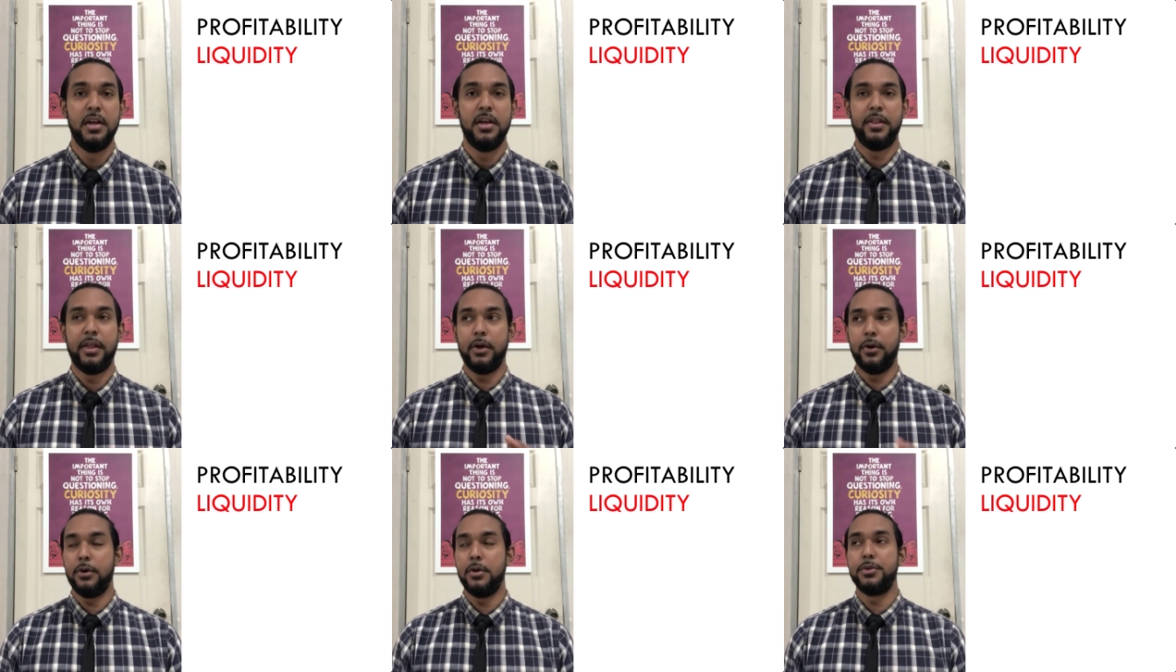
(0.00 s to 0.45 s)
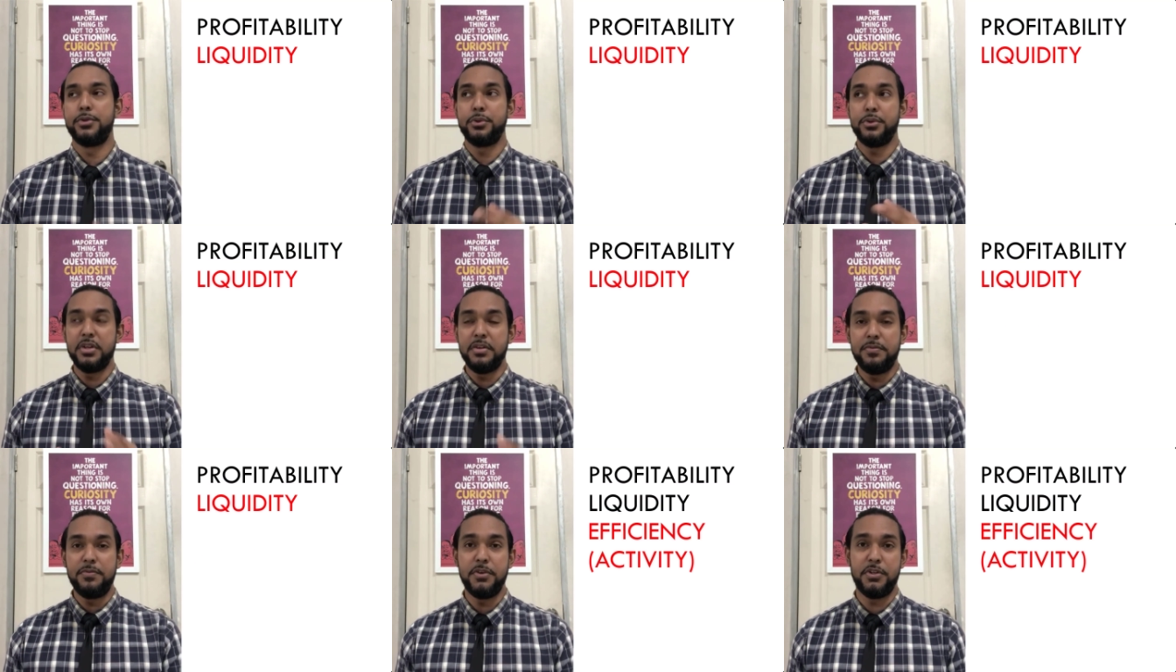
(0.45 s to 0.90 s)
There are
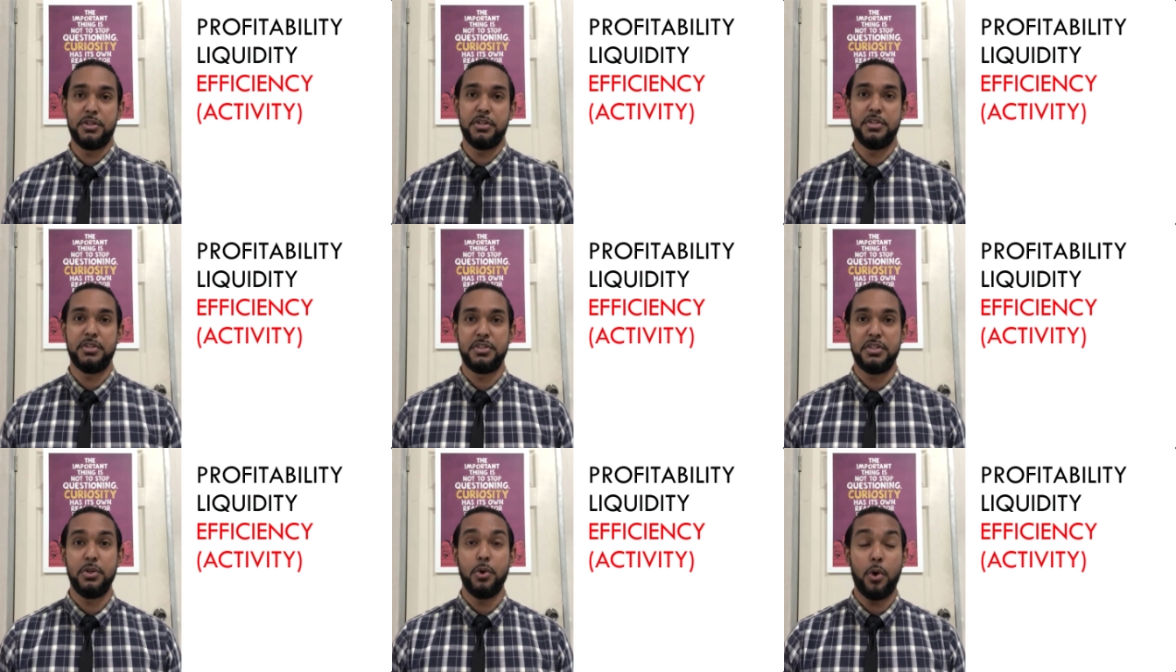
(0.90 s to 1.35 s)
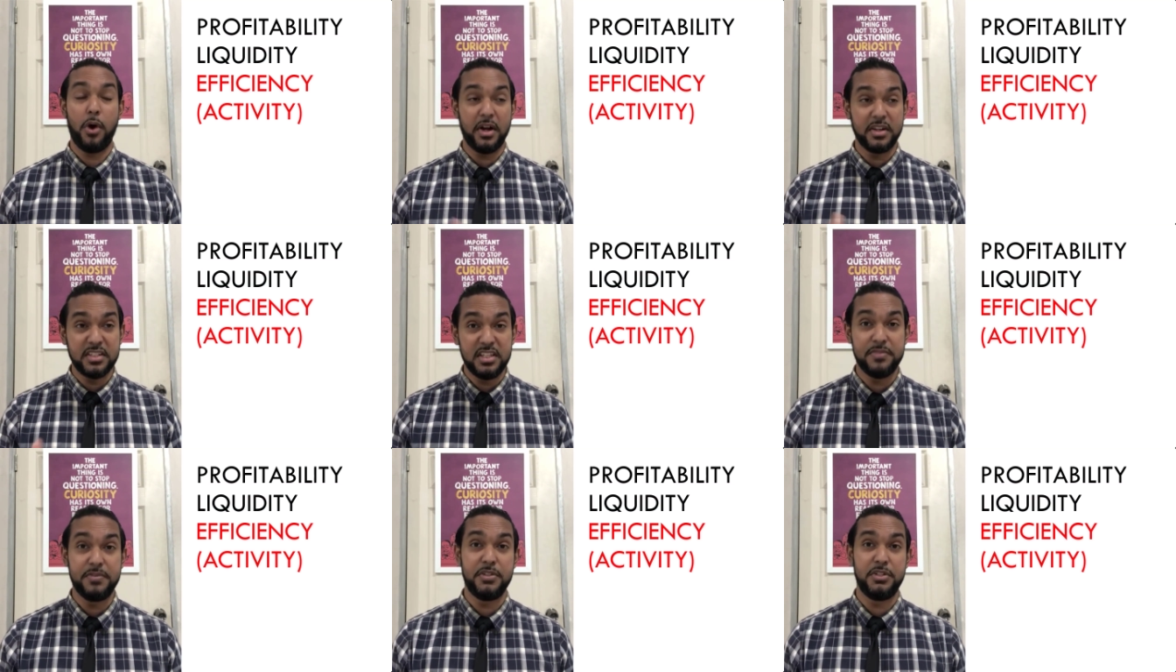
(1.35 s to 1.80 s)
also efficiency or
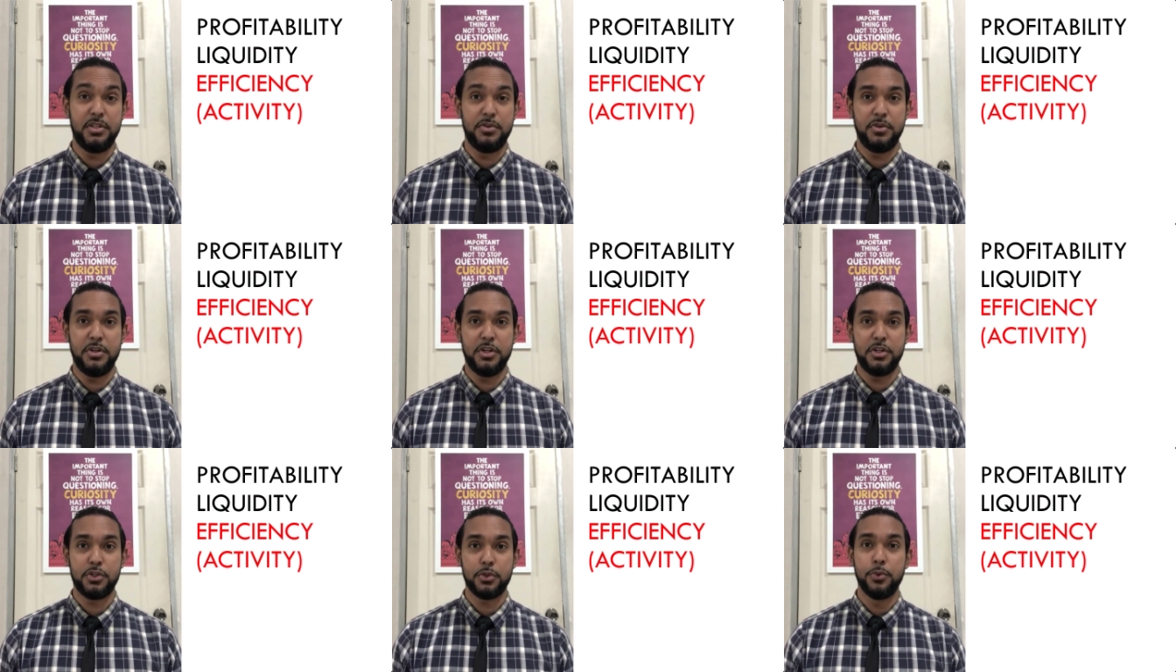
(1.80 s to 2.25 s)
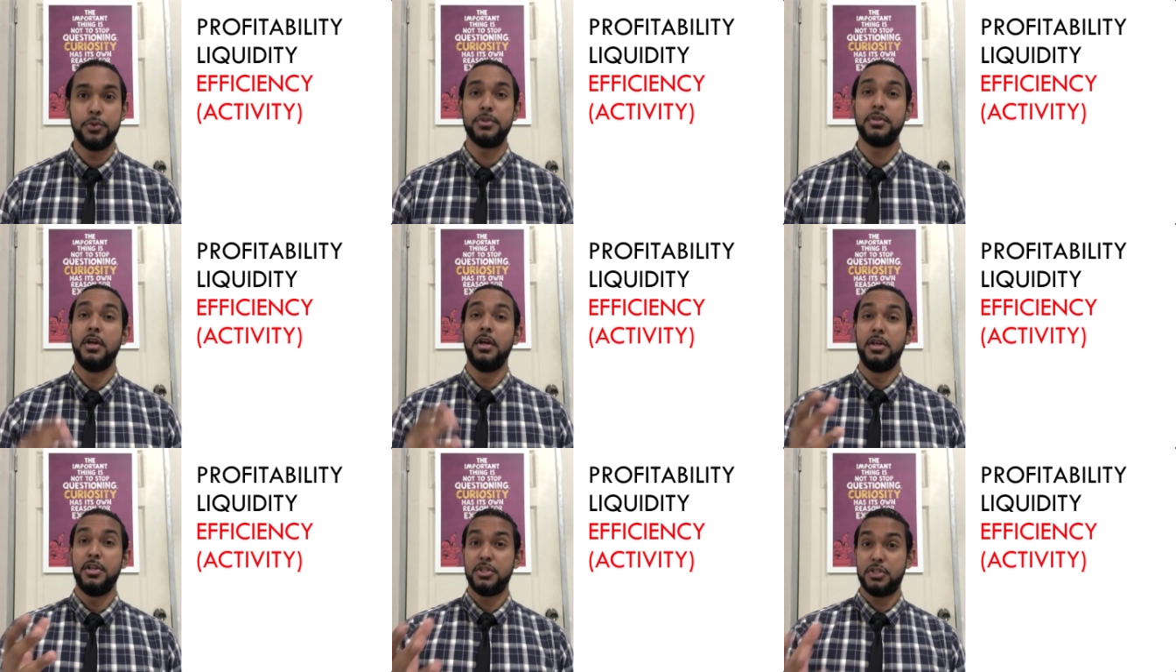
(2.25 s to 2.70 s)
activity ratios,
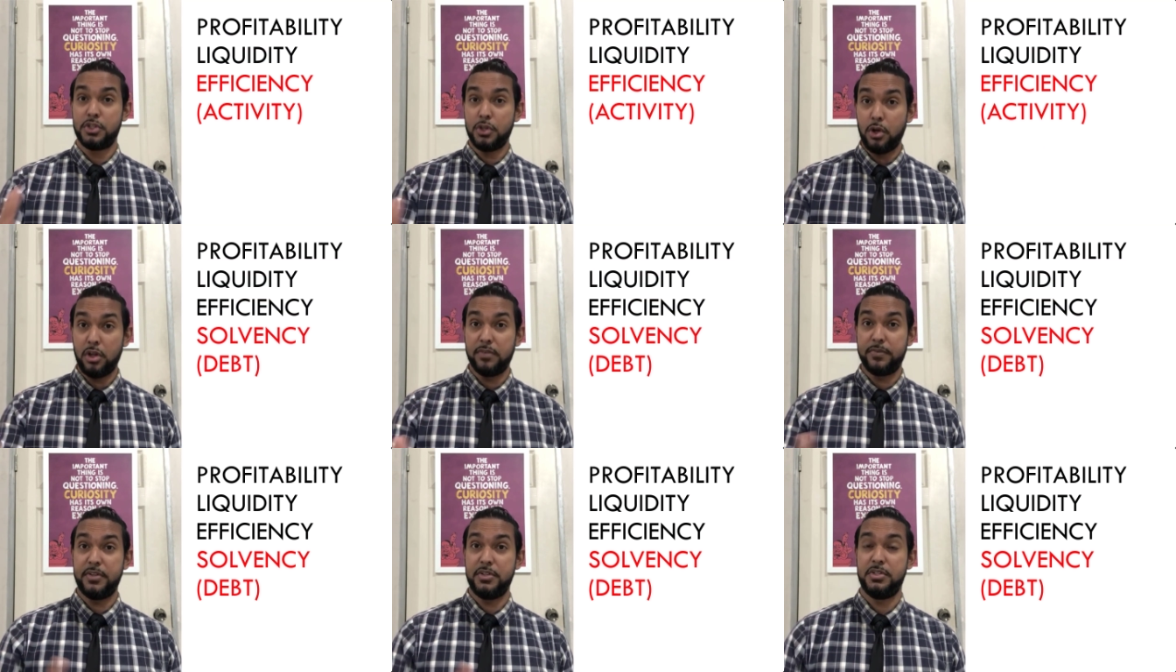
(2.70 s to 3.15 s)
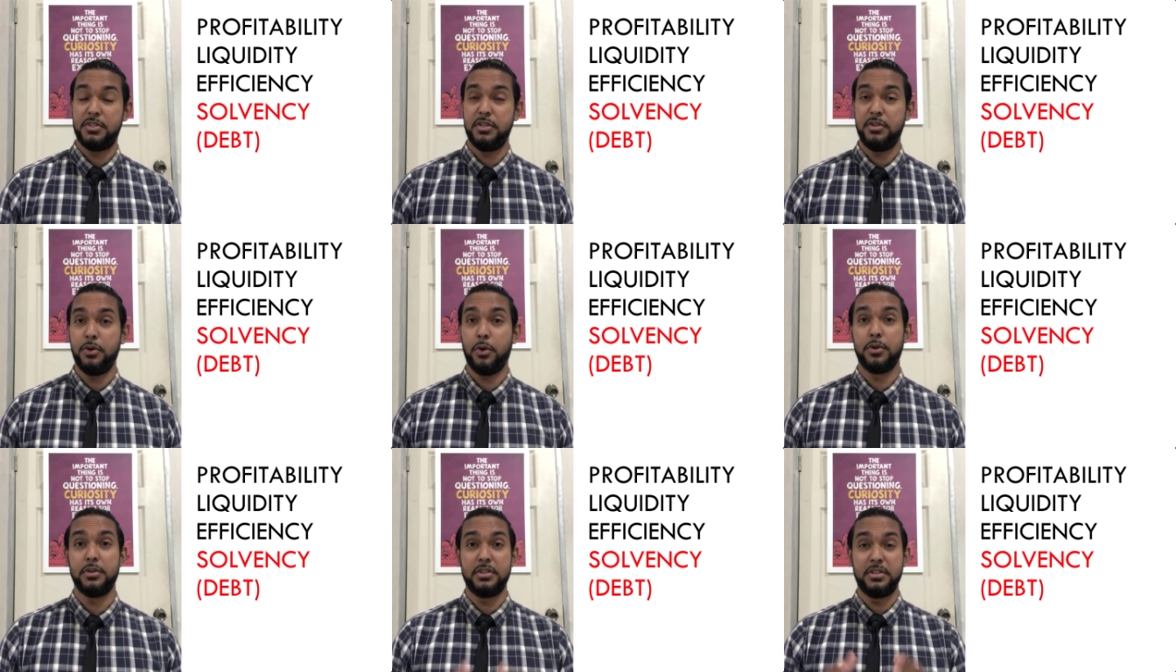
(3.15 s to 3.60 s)

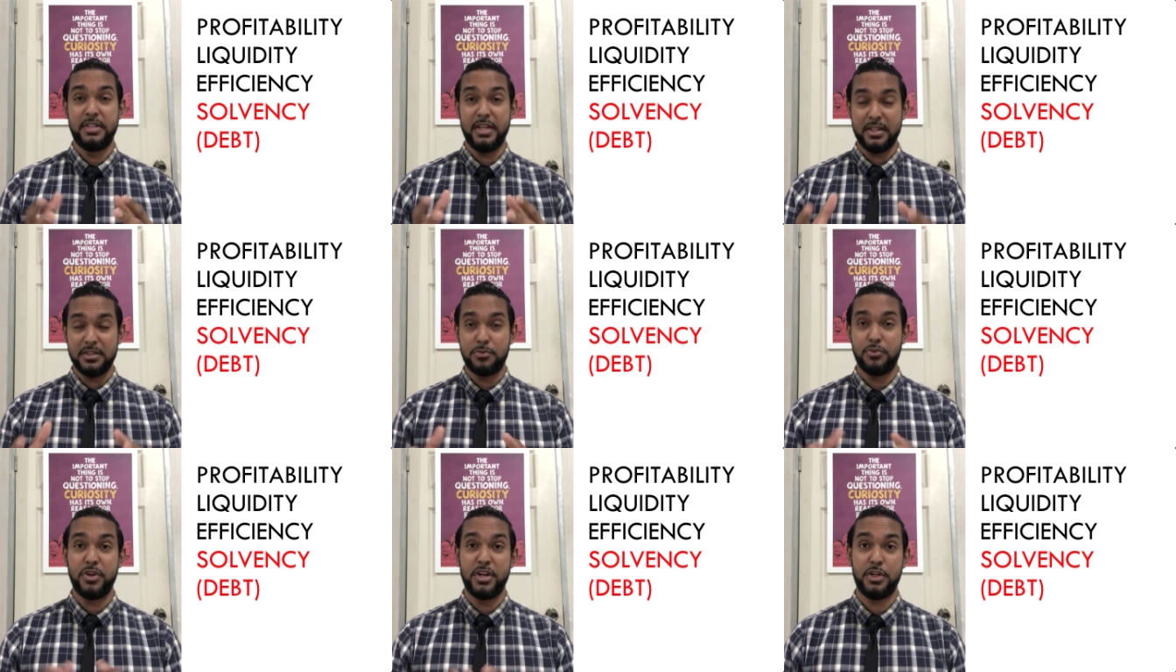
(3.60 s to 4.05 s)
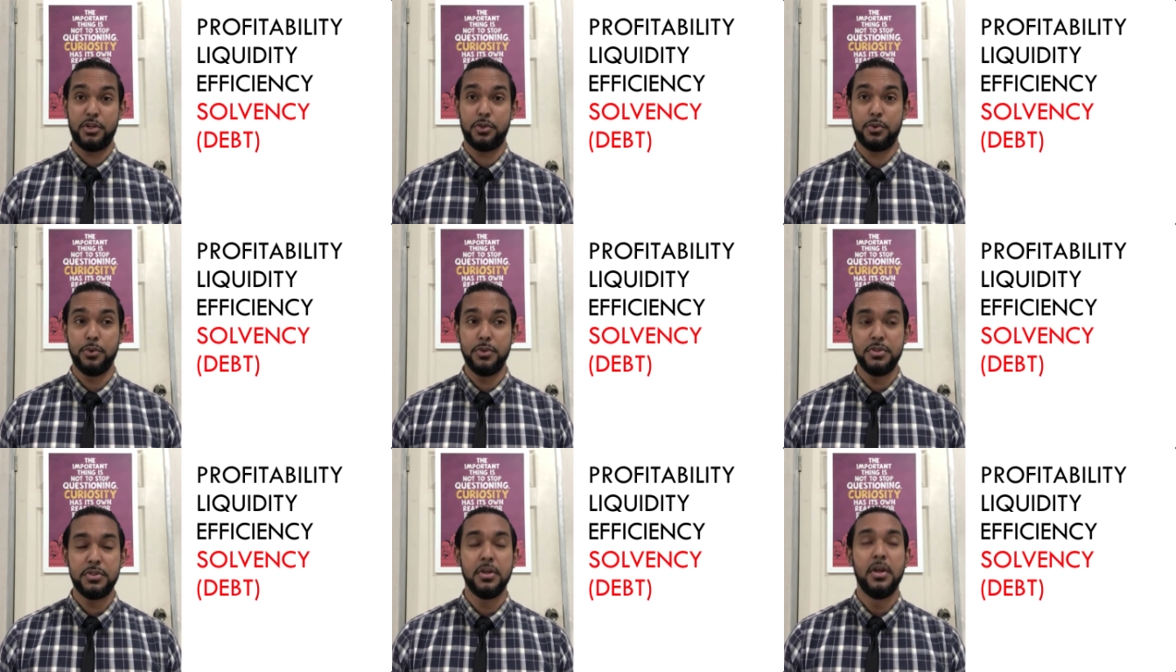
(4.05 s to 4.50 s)
solvency or debt
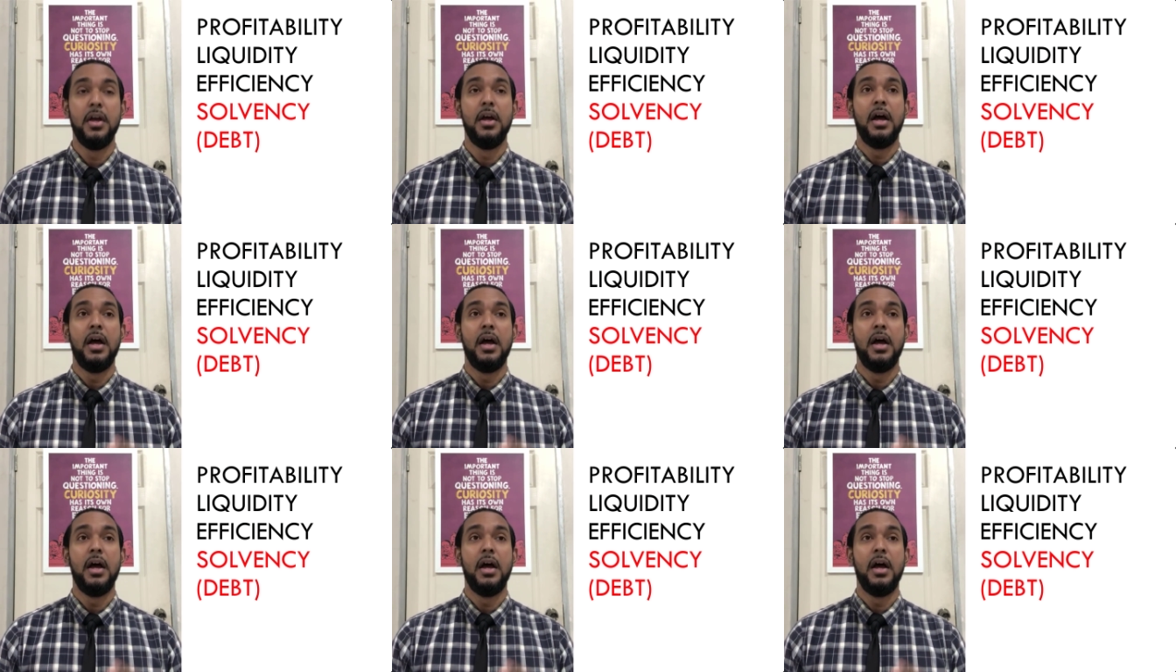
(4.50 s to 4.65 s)
ratios,